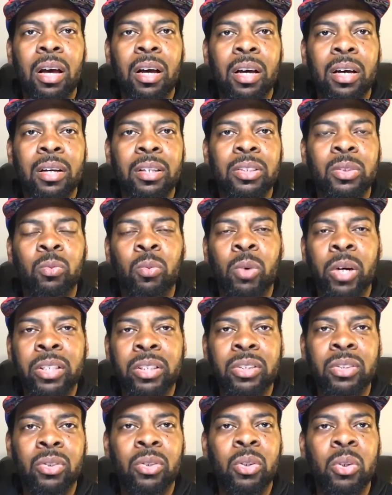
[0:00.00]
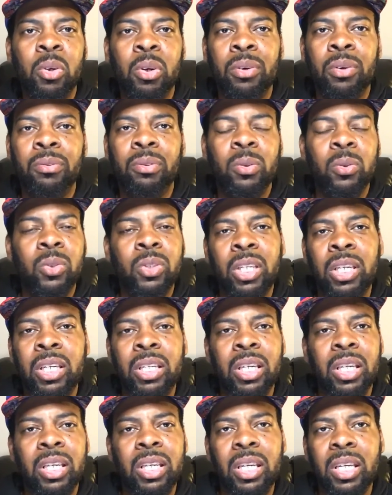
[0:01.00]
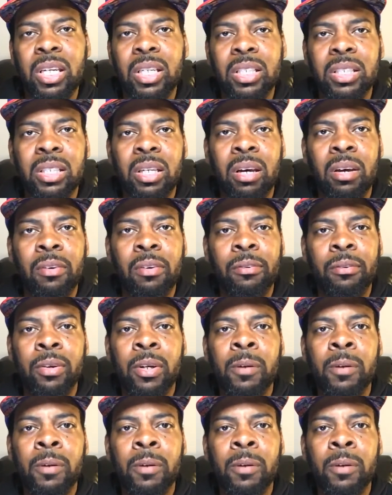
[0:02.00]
is registering to you. If you've seen any of this stuff